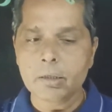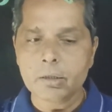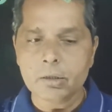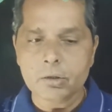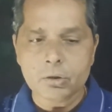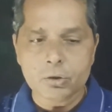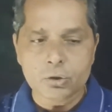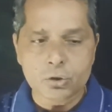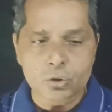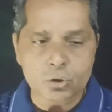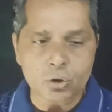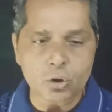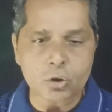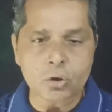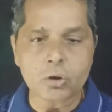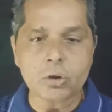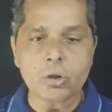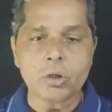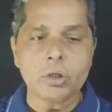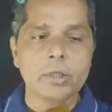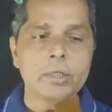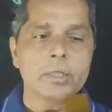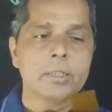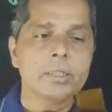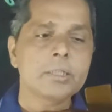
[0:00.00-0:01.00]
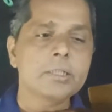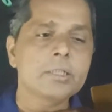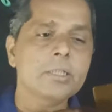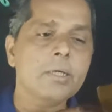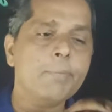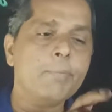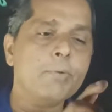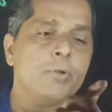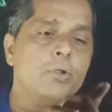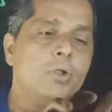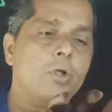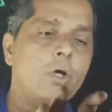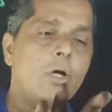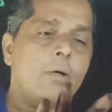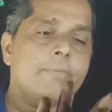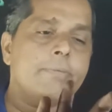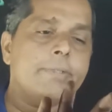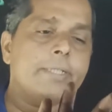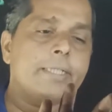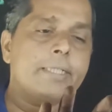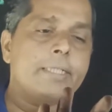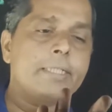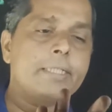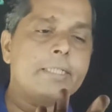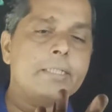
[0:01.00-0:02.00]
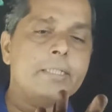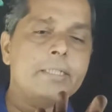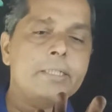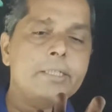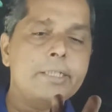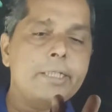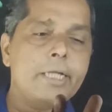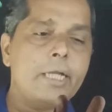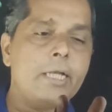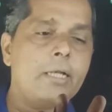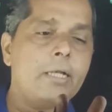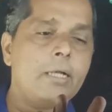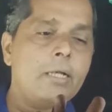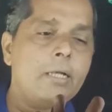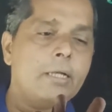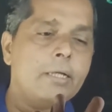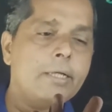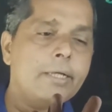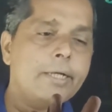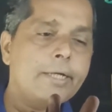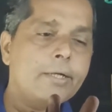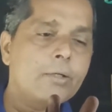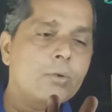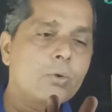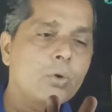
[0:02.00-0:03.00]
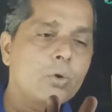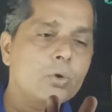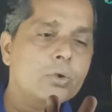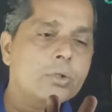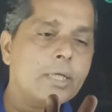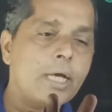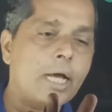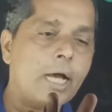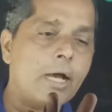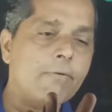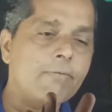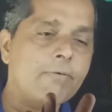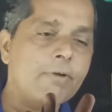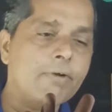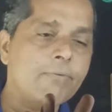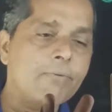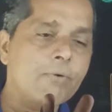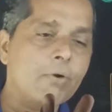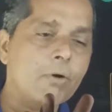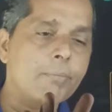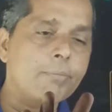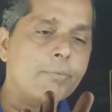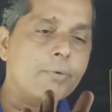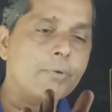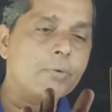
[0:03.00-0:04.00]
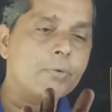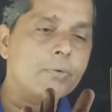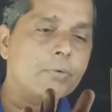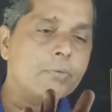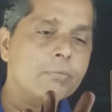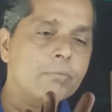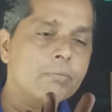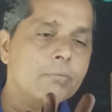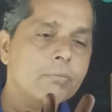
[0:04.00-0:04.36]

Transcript: So suppose the object is still, it goes away from you.